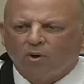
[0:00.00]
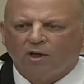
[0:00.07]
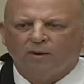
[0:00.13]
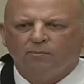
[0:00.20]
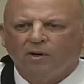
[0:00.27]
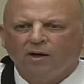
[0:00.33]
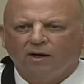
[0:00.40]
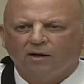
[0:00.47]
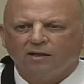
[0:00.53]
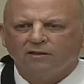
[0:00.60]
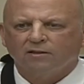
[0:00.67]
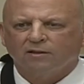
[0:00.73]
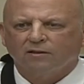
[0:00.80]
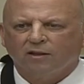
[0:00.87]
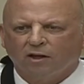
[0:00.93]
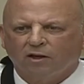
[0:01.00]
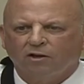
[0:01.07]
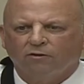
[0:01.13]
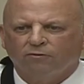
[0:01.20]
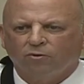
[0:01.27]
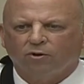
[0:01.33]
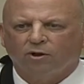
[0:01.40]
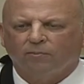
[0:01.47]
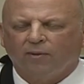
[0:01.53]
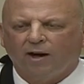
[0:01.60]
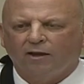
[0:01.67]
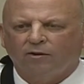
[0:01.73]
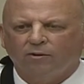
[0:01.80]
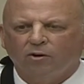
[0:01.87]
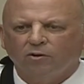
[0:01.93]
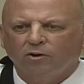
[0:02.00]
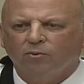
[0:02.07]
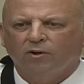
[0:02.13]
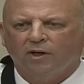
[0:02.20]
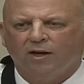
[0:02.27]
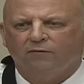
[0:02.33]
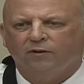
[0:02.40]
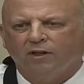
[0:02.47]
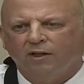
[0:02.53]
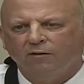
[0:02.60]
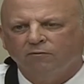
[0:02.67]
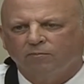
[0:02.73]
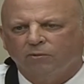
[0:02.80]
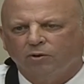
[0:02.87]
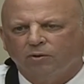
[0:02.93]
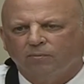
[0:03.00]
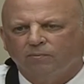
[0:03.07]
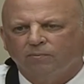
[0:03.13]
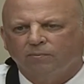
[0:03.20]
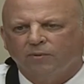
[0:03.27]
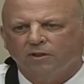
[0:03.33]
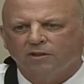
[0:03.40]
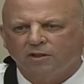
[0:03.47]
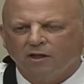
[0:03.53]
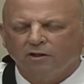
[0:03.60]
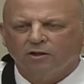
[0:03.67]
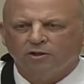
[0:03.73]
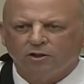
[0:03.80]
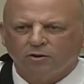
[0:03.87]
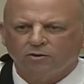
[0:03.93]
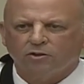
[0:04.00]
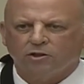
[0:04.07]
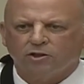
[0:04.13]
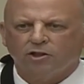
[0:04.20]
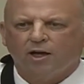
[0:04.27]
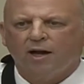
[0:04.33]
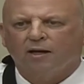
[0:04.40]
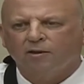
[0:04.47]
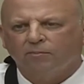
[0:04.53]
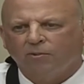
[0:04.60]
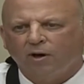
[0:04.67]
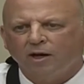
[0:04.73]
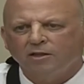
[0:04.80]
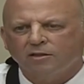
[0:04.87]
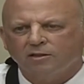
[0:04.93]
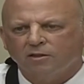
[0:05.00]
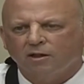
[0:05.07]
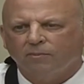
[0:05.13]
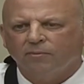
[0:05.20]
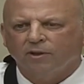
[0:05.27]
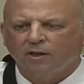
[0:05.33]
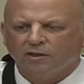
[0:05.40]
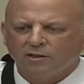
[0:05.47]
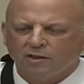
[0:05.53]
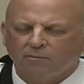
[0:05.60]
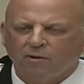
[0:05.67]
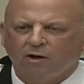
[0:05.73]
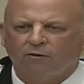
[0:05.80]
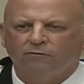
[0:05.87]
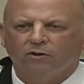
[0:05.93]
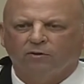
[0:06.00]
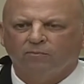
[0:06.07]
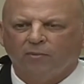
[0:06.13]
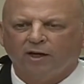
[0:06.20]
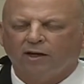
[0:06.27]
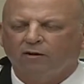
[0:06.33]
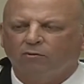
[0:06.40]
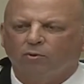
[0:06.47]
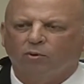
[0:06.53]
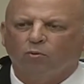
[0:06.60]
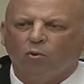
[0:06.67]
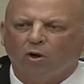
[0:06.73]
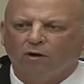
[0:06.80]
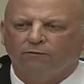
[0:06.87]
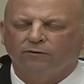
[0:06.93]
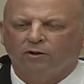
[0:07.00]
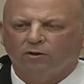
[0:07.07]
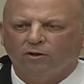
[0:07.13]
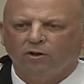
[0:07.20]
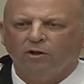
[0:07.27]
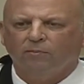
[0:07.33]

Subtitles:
$20, they could afford to buy their own. You wouldn't have to give them to them. But instead, you chose to jack the prices up and then somehow make everyone want to feel good